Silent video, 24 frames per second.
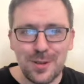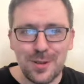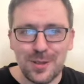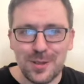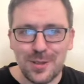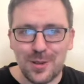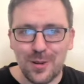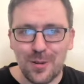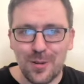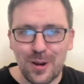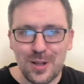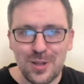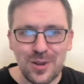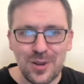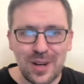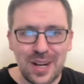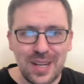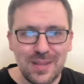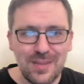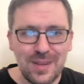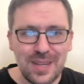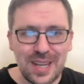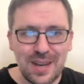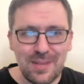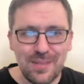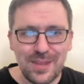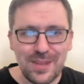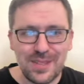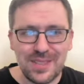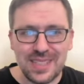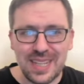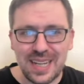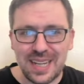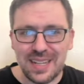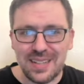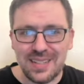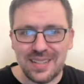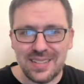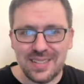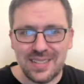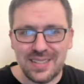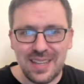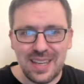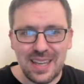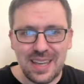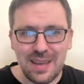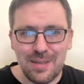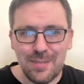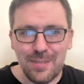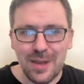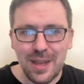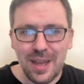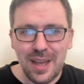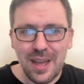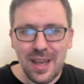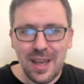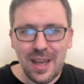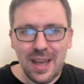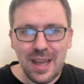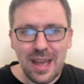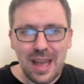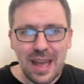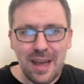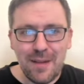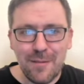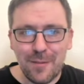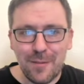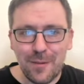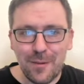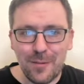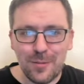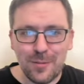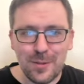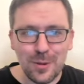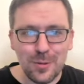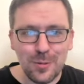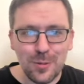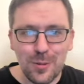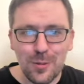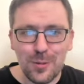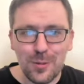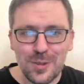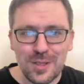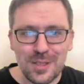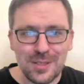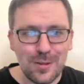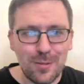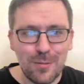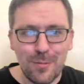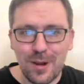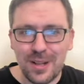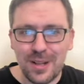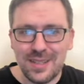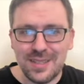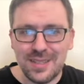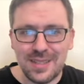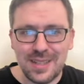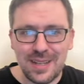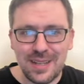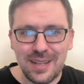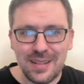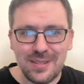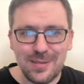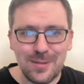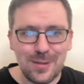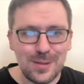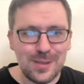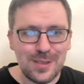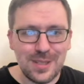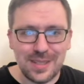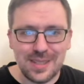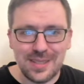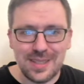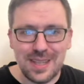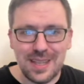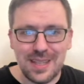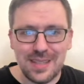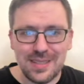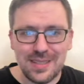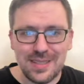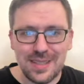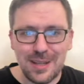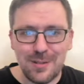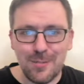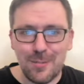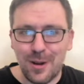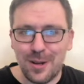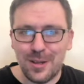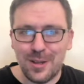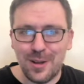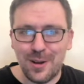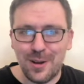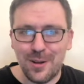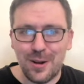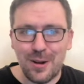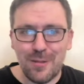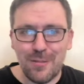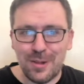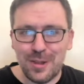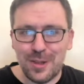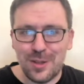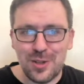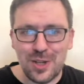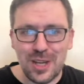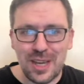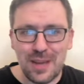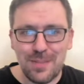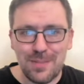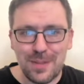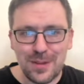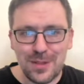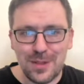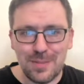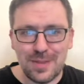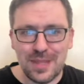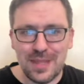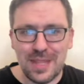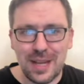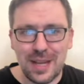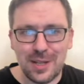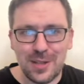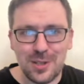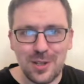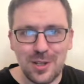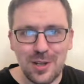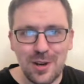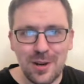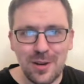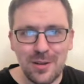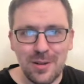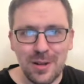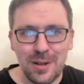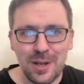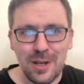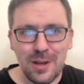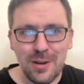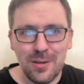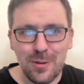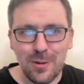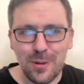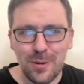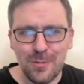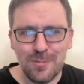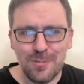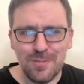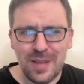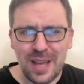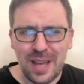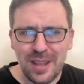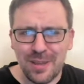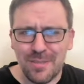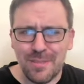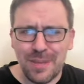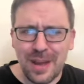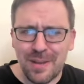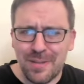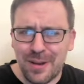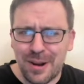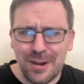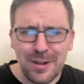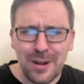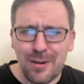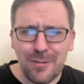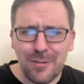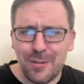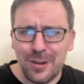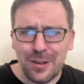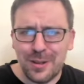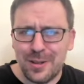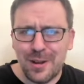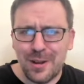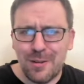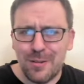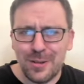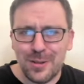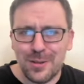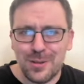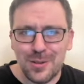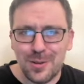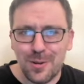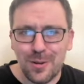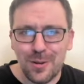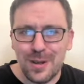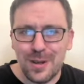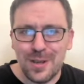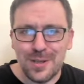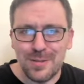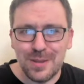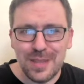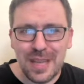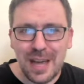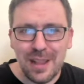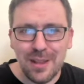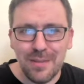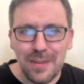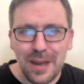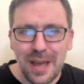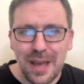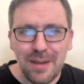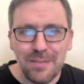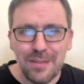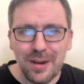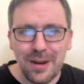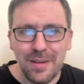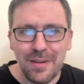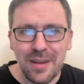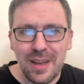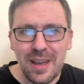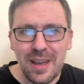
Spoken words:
story trying to become the second team ever to lose as a one seed to a 16 seed one year and win the championship next year, or Alabama. I don't really know what the story is with Alabama,